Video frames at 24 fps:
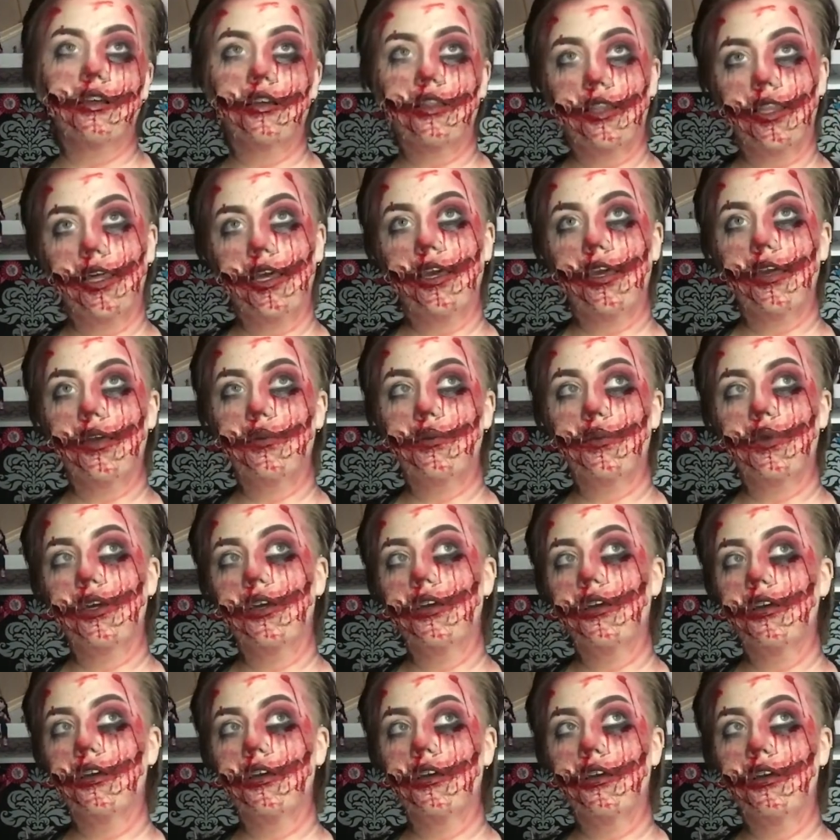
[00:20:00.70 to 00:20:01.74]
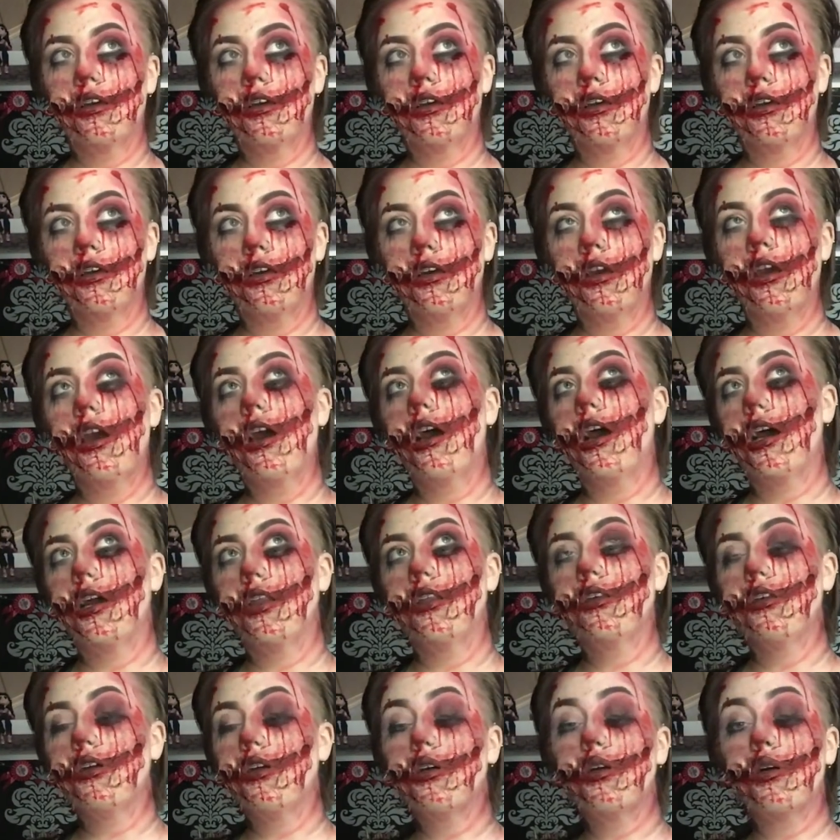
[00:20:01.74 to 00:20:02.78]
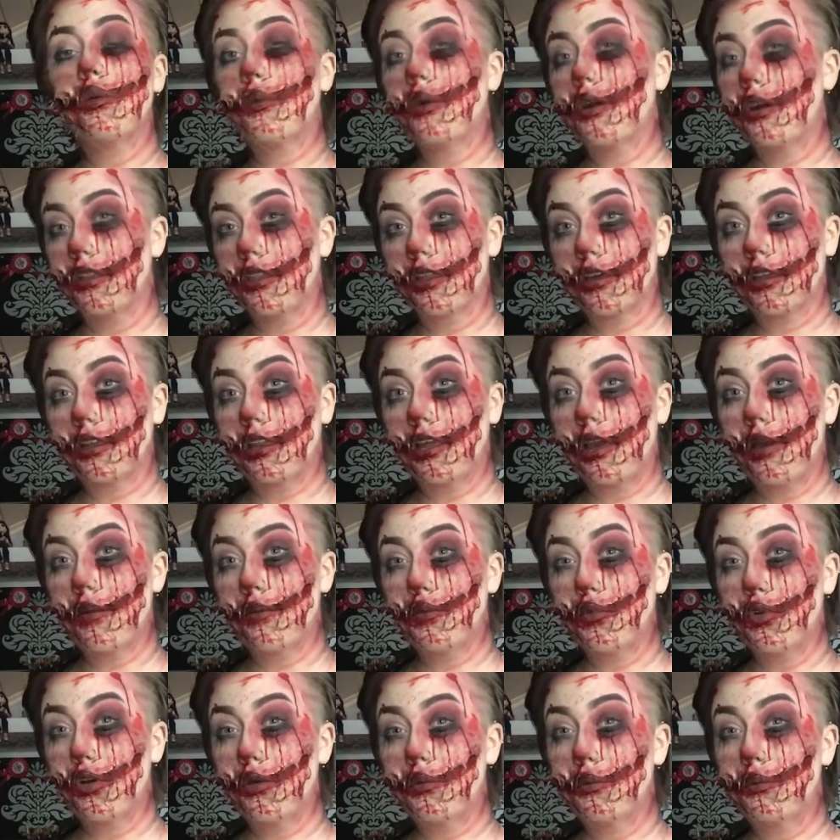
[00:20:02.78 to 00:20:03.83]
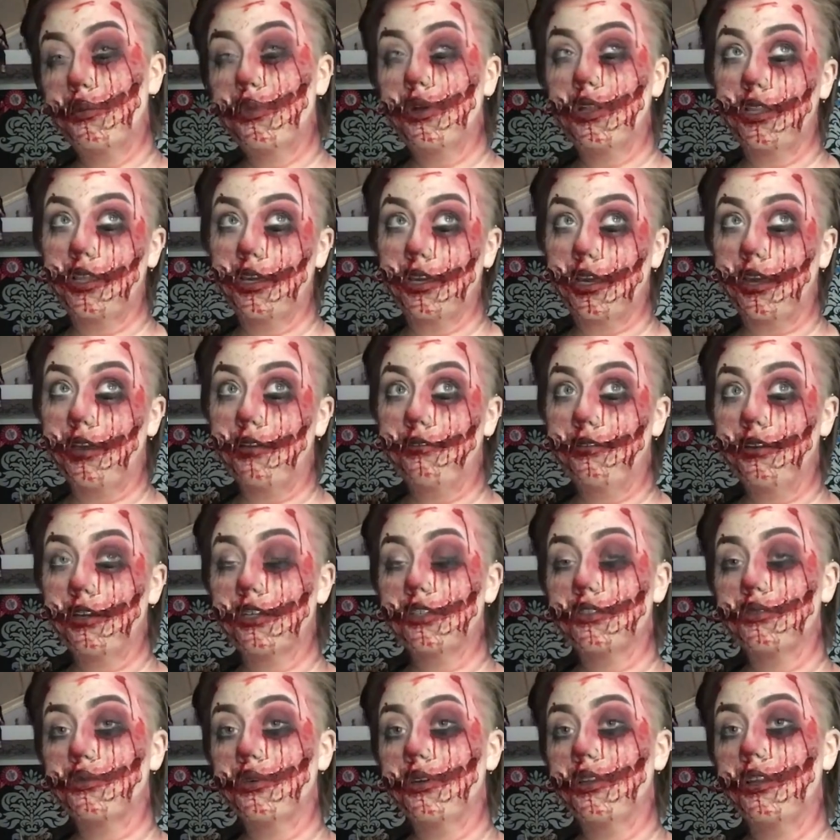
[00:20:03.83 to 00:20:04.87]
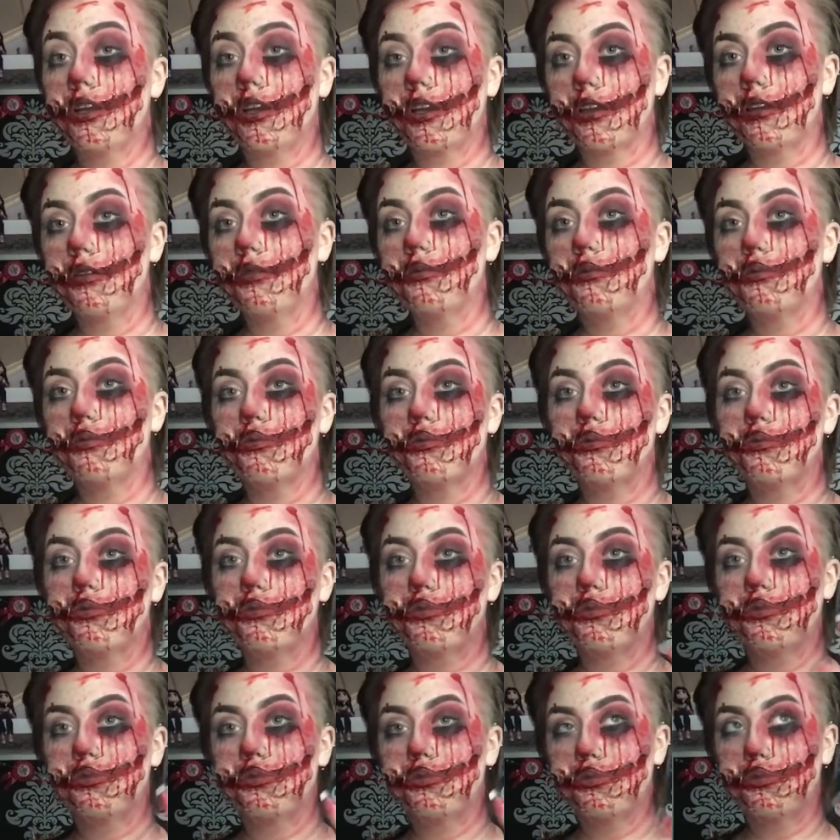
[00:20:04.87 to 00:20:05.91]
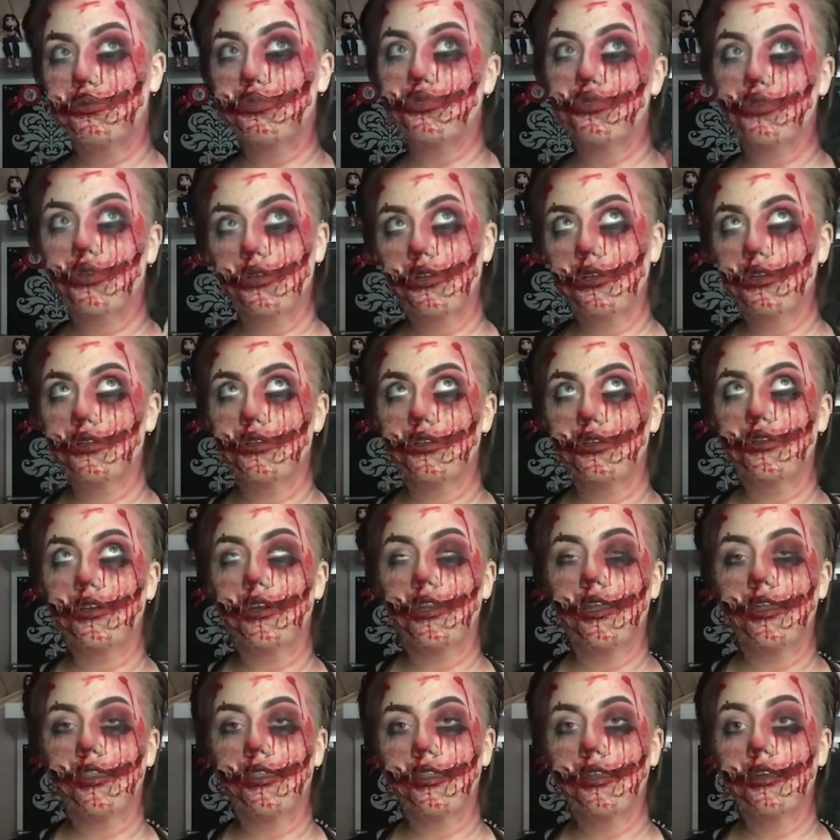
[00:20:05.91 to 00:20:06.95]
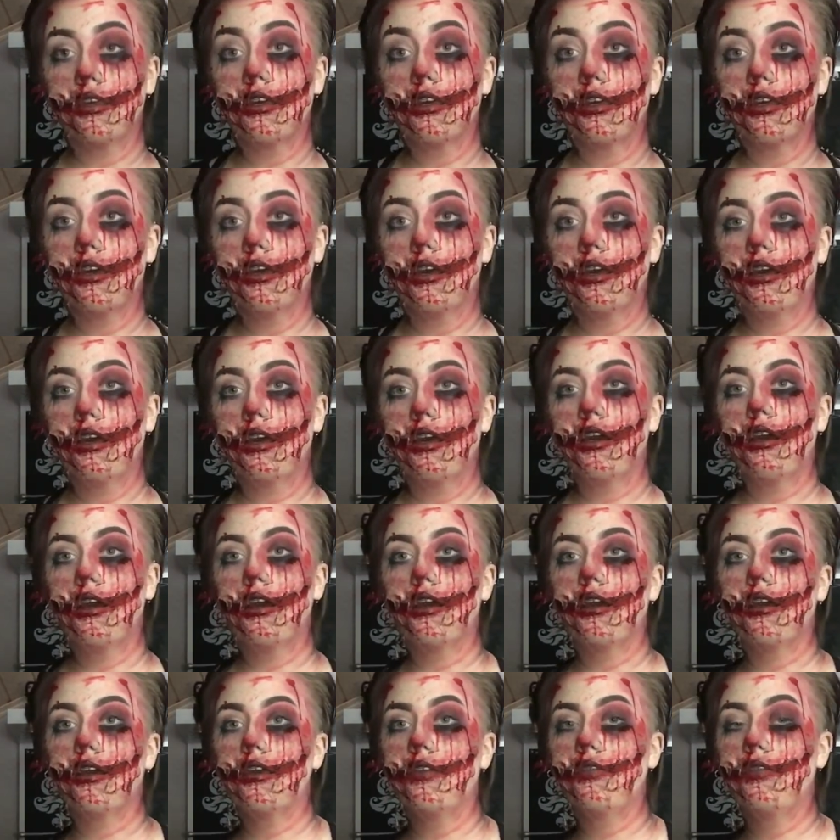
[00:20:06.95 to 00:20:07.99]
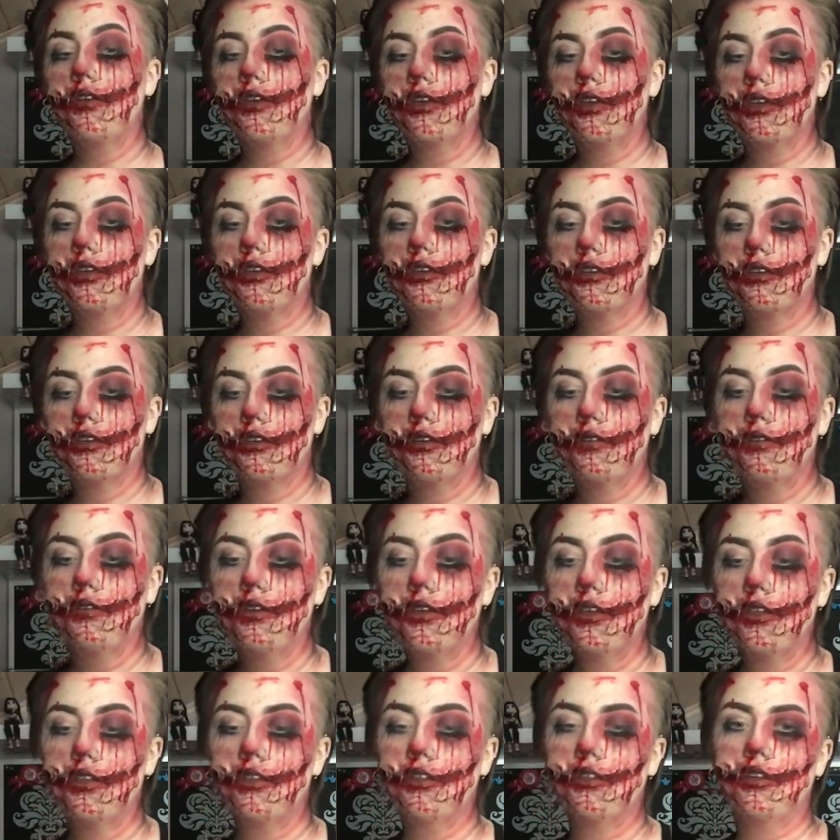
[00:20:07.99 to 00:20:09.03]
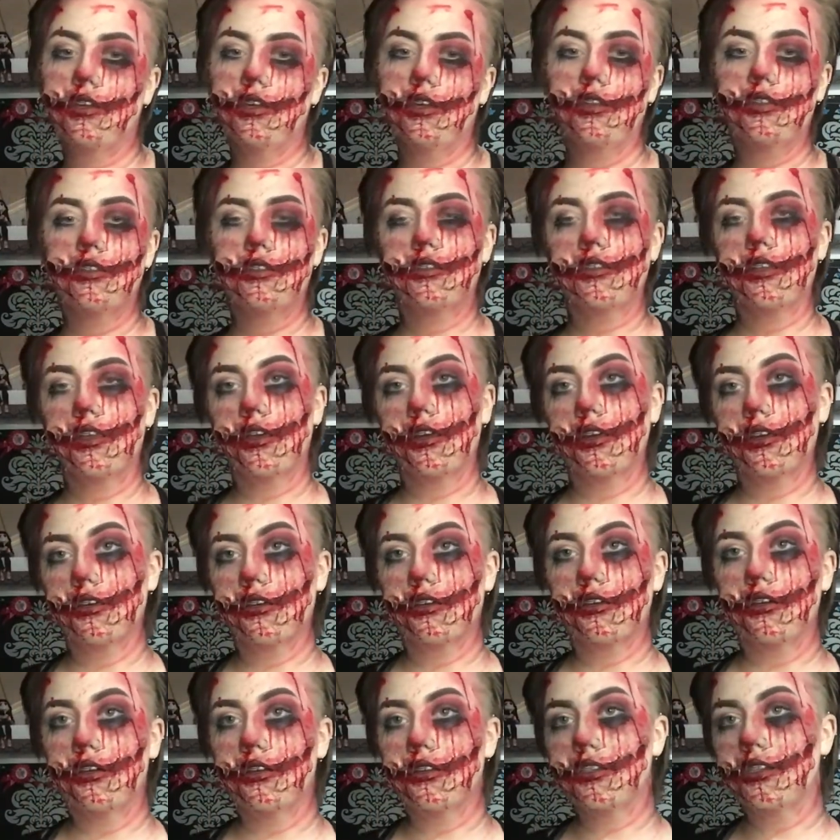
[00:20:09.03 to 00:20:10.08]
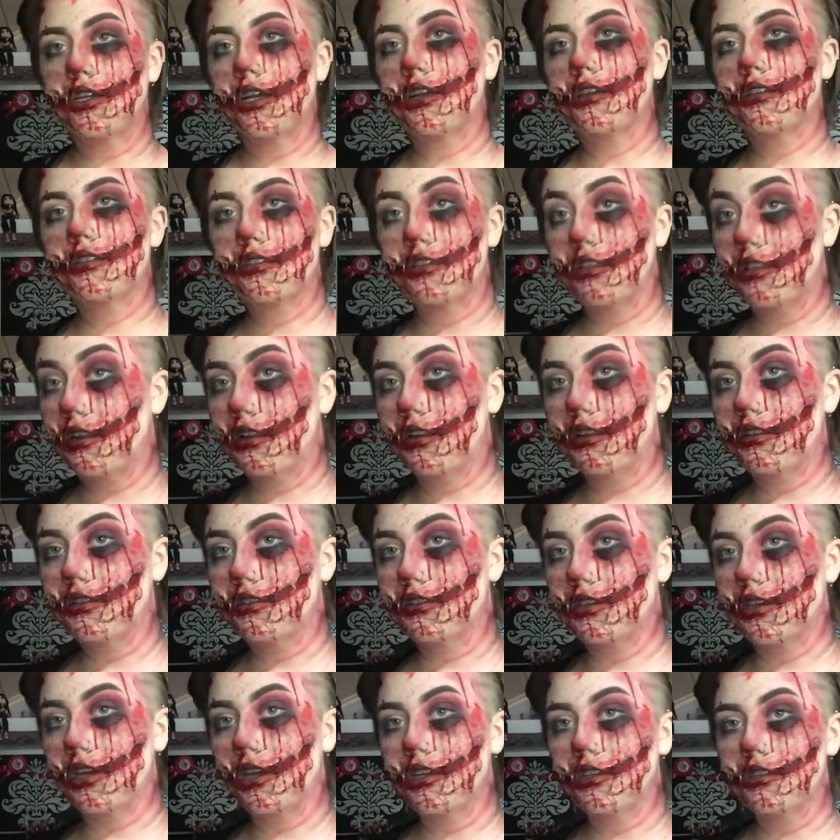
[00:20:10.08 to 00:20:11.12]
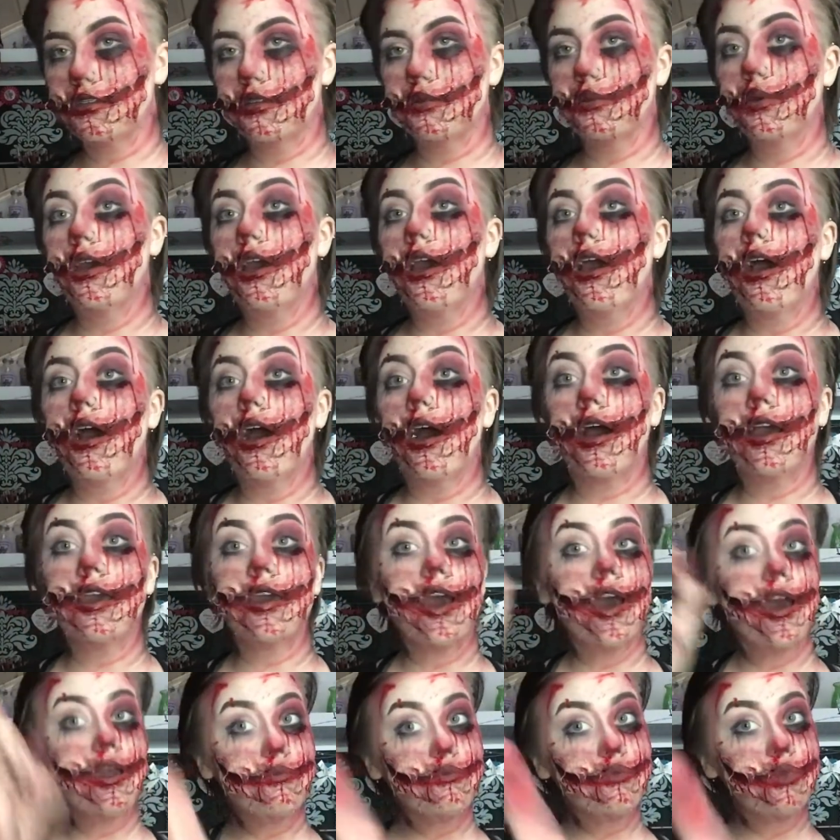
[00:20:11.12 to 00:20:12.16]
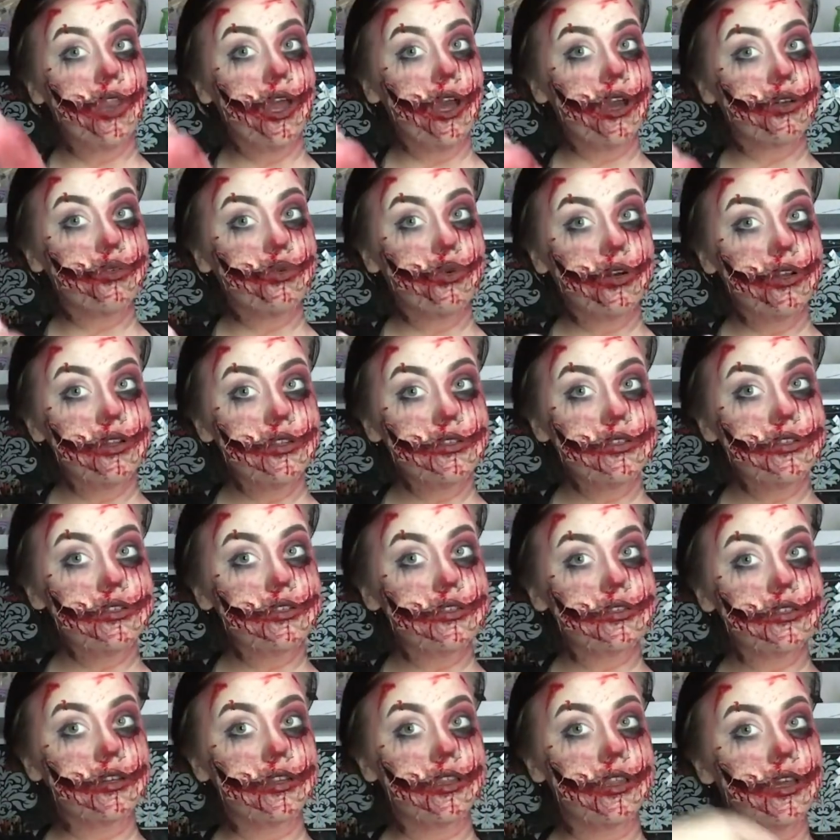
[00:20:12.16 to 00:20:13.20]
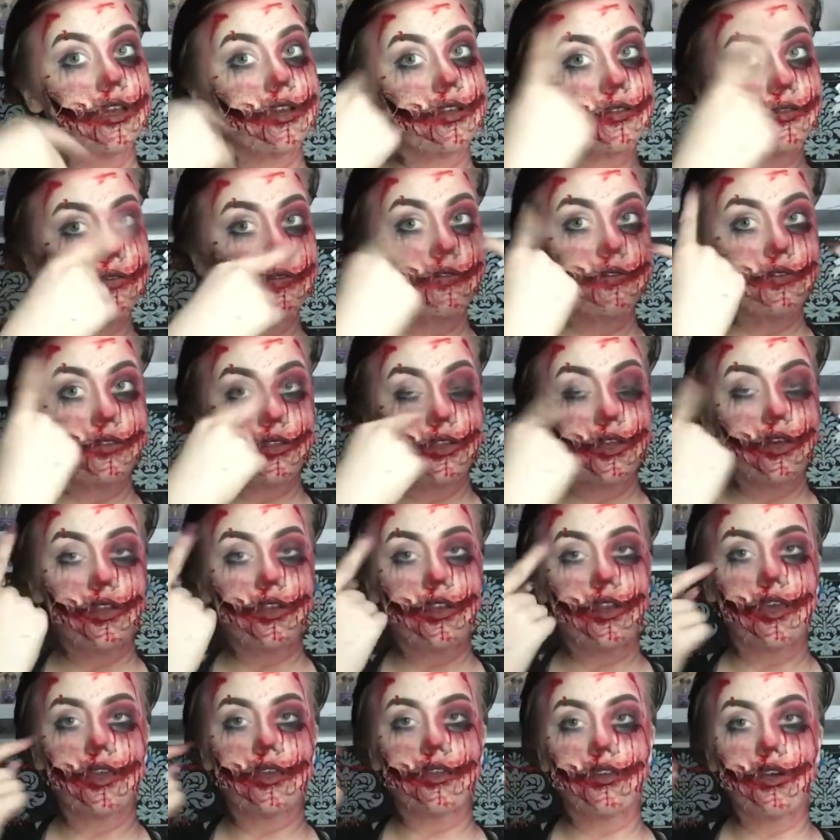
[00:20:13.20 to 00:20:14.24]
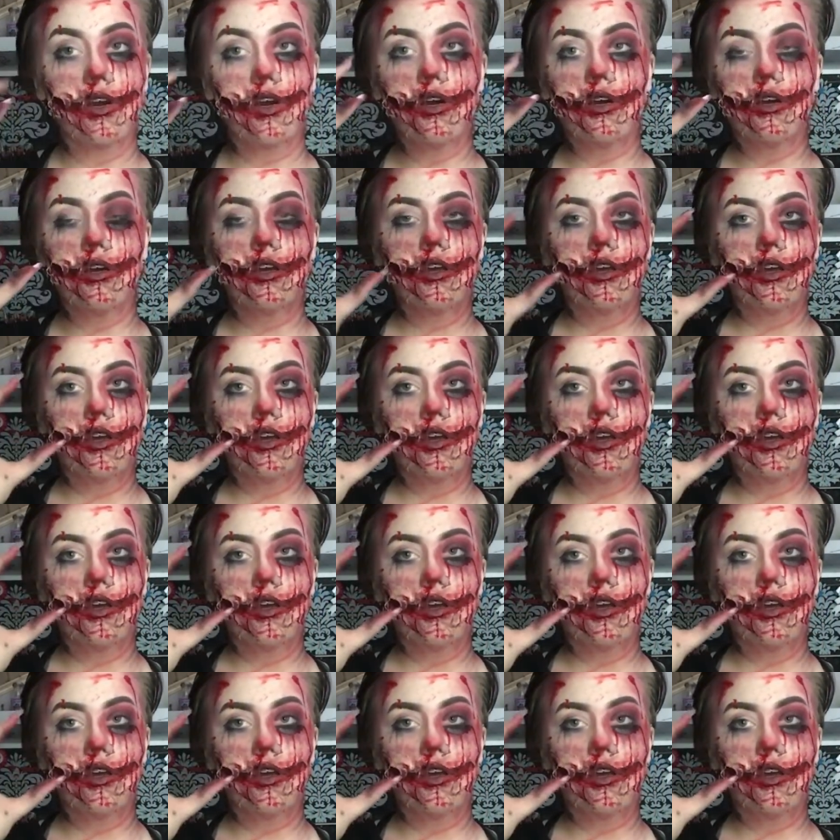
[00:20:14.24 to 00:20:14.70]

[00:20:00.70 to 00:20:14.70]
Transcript: glam, I don't know about the glam one, but like FX one, I can probably do anything. If it needs like contacts, then I need to get some. I had black ones, like full on, like not